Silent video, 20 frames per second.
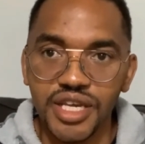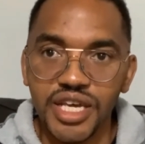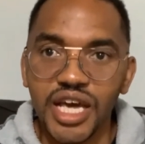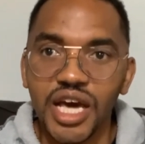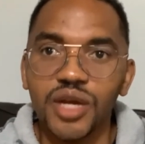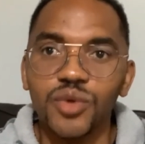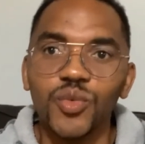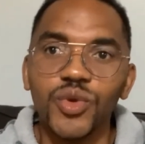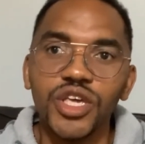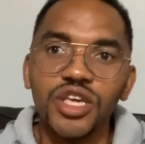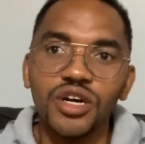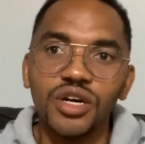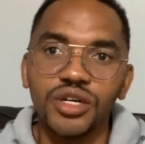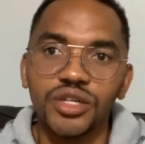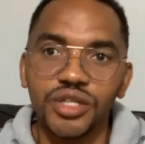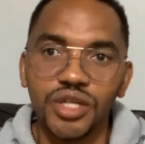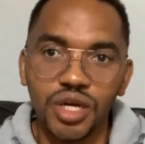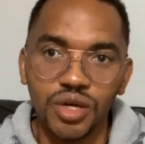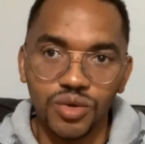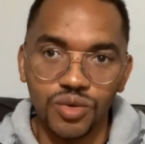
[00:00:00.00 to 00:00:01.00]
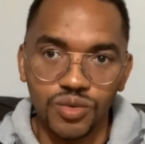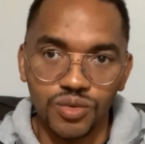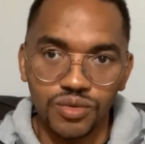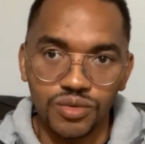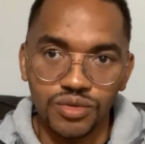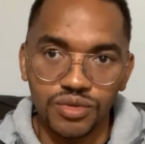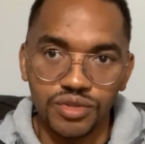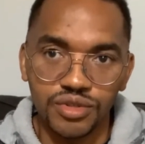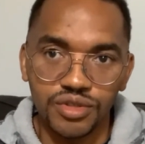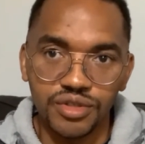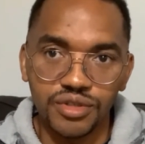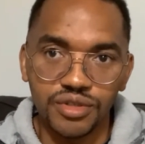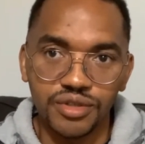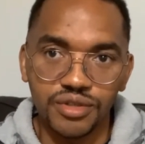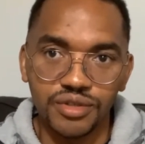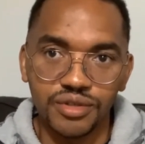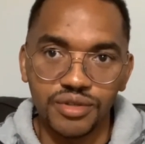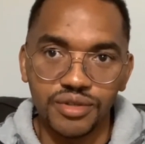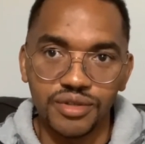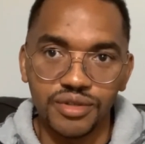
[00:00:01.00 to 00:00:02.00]
And we all know
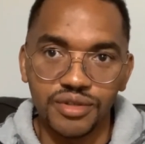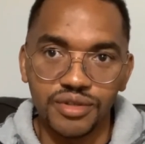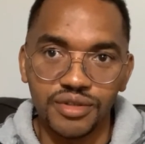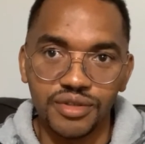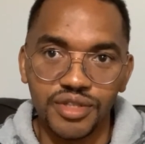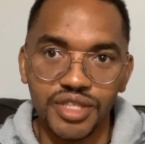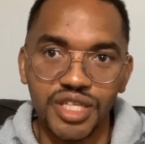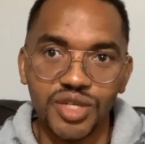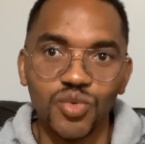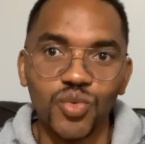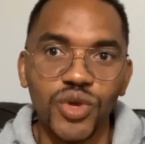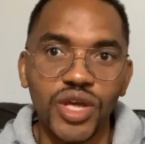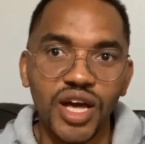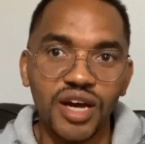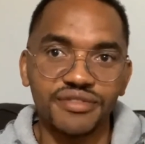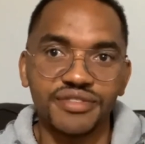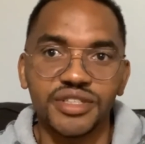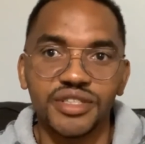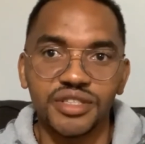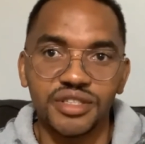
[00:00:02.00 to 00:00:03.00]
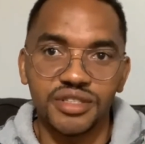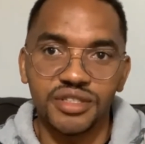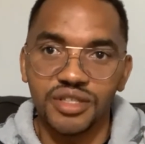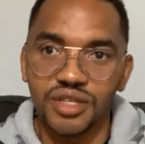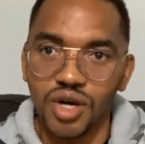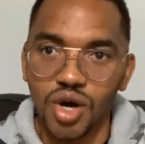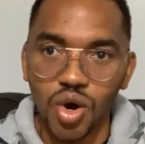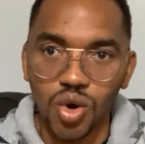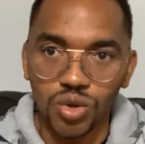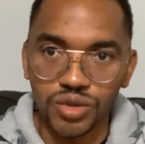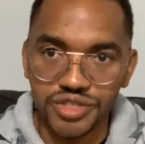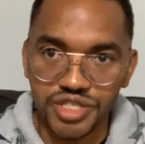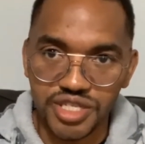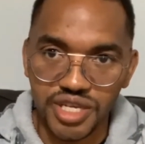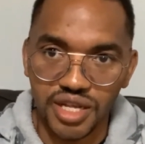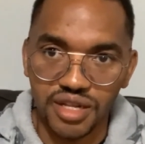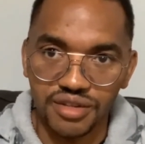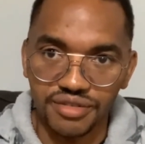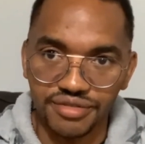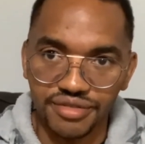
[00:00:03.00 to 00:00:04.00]
that we have an old
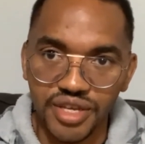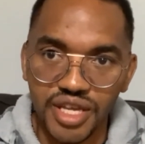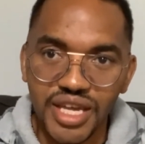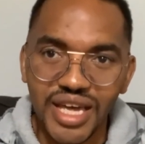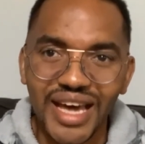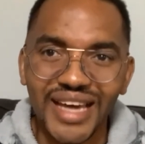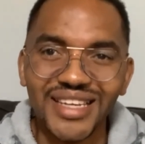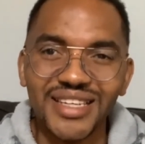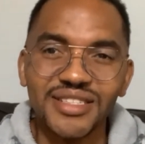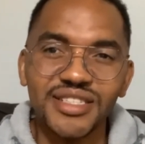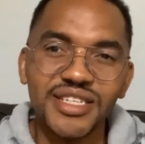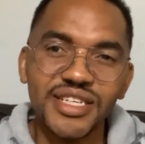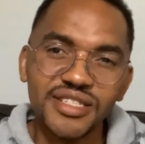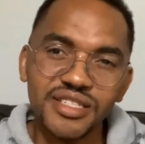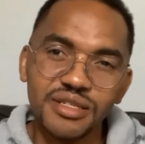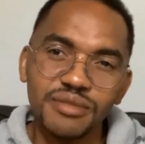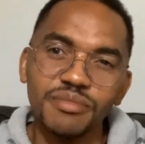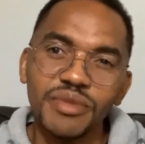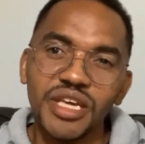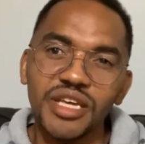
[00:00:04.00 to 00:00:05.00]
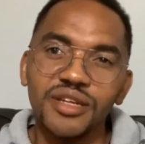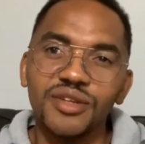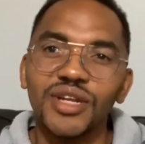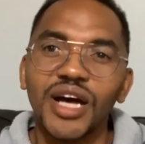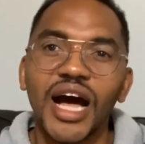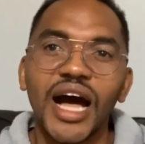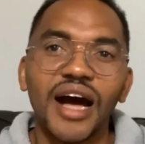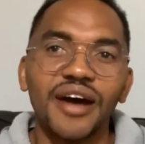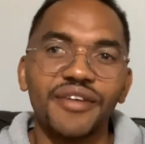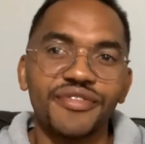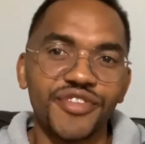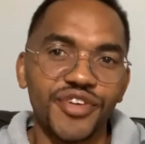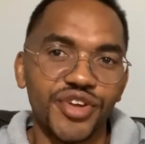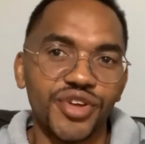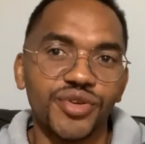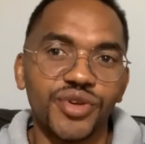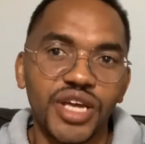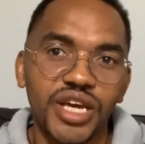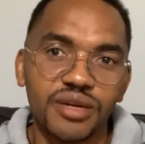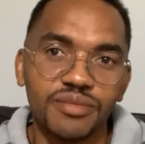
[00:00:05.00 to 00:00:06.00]
self. And it doesn't mean after you
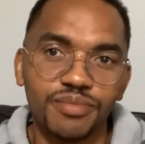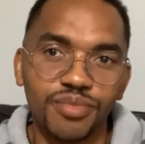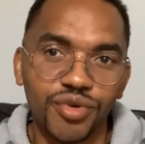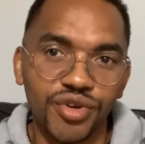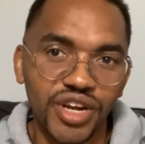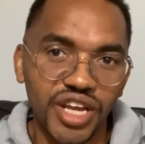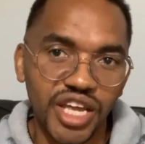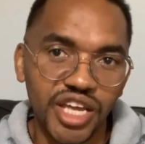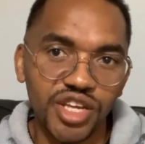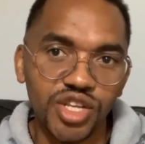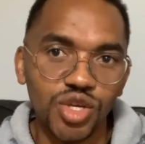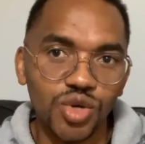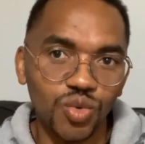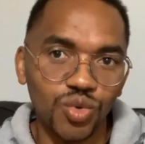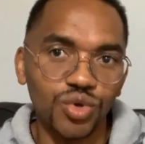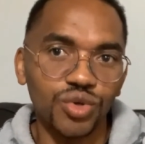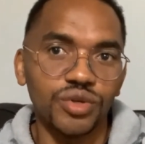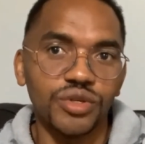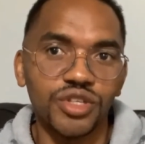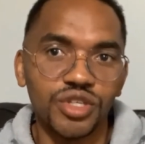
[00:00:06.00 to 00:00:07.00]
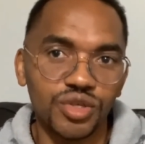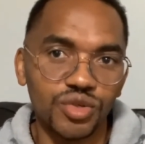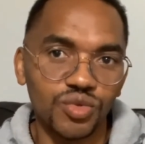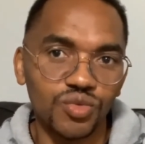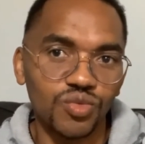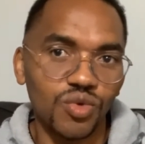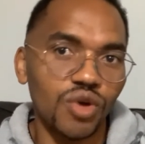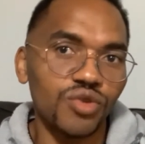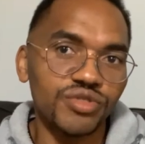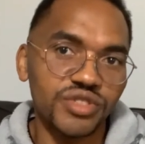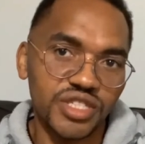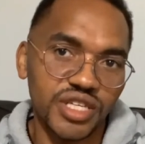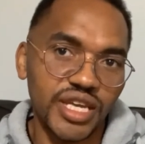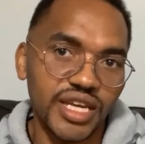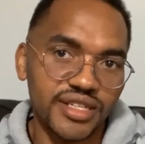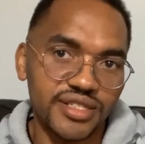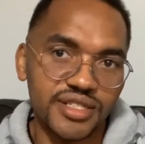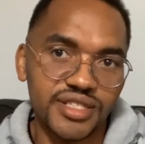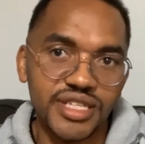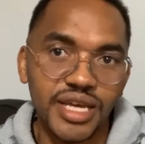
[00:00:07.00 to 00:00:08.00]
get born again, you won't, you won't get
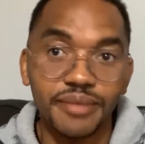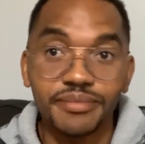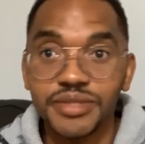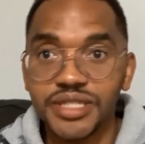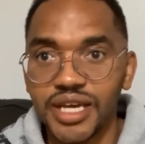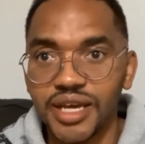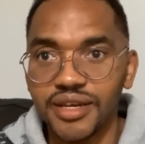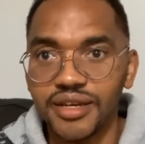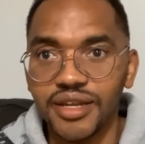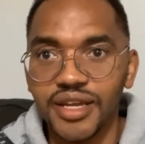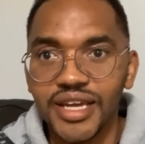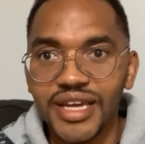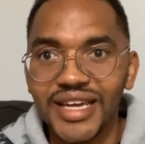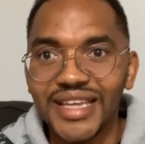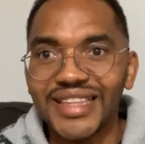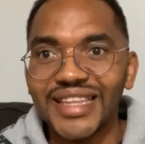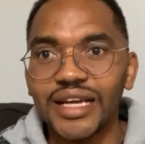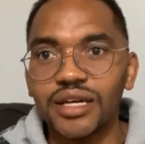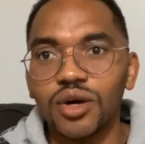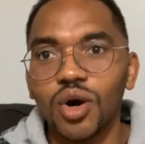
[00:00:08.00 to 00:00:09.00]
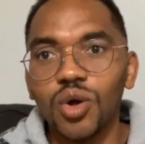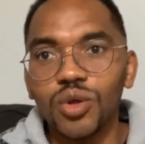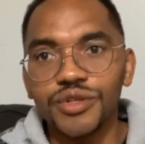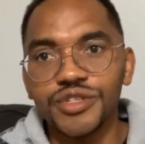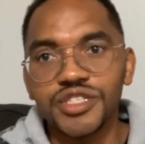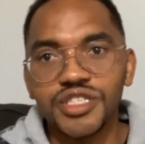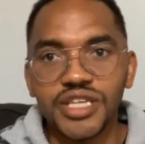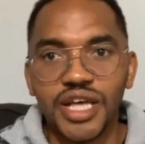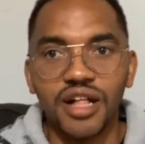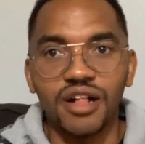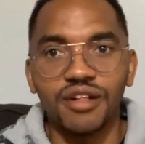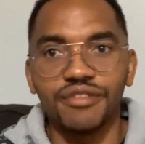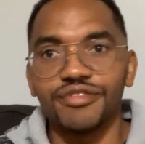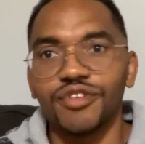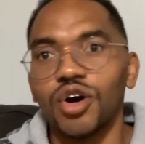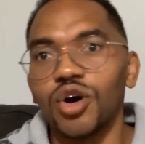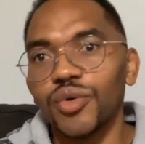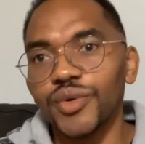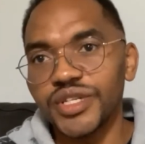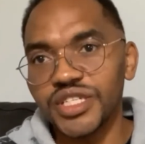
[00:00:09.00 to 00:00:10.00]
tempted. That old self
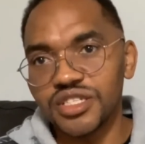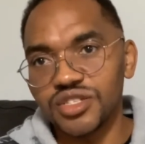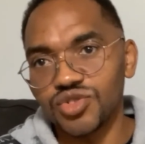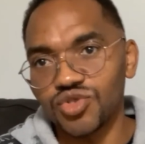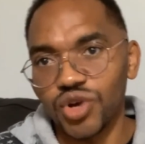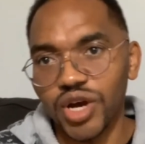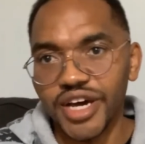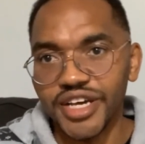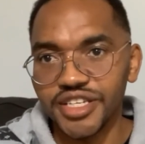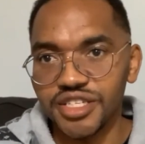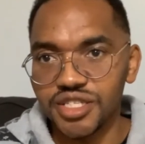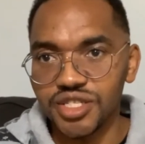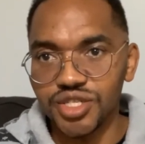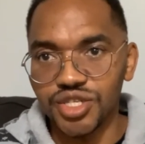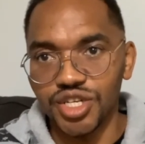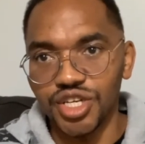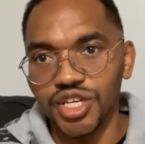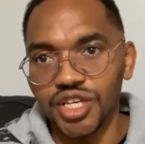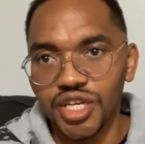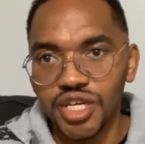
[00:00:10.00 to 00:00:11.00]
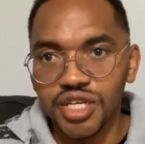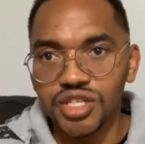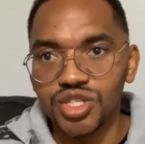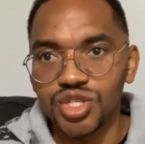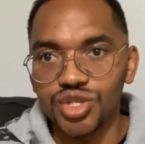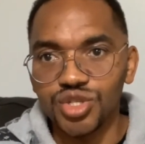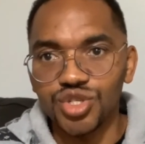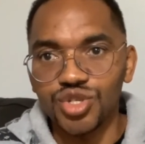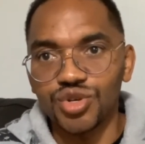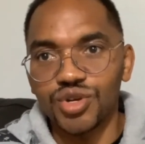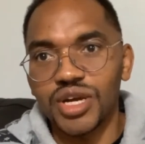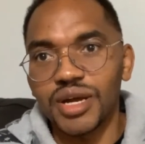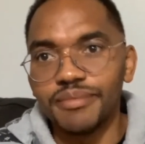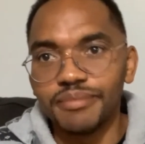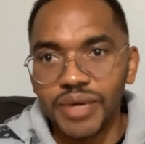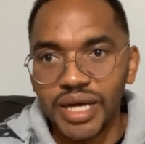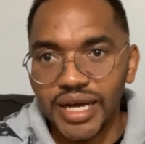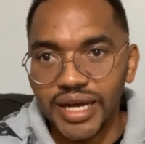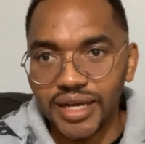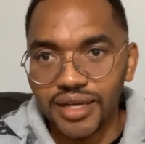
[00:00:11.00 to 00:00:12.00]
always tries to, to, to come
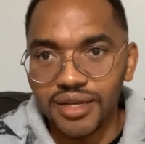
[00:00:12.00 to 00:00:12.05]
back.